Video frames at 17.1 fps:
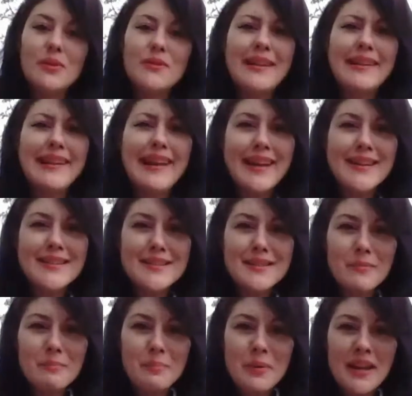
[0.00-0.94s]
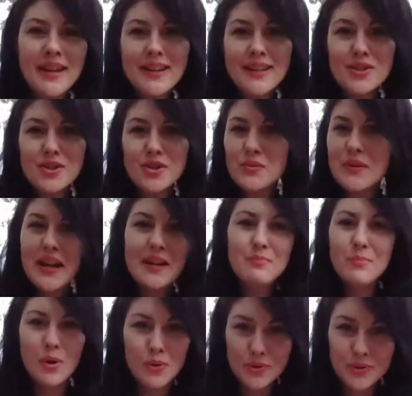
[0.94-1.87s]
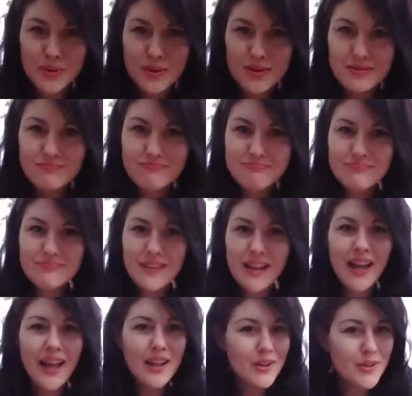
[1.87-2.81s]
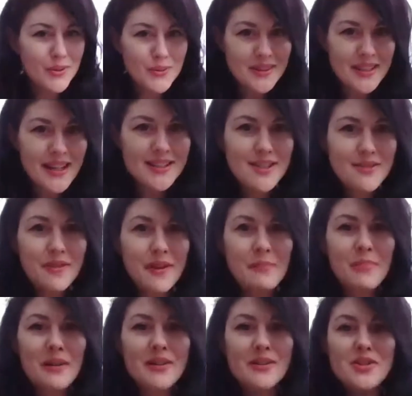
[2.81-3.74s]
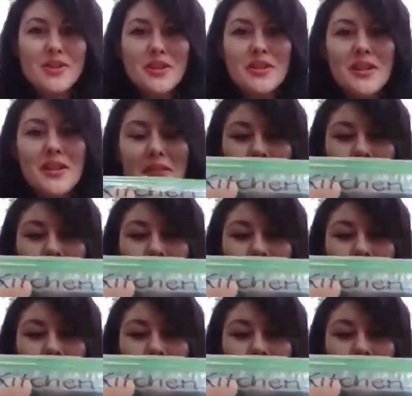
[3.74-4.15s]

and it has some pinkish red mold. I don't know what that's from, but I'll show you.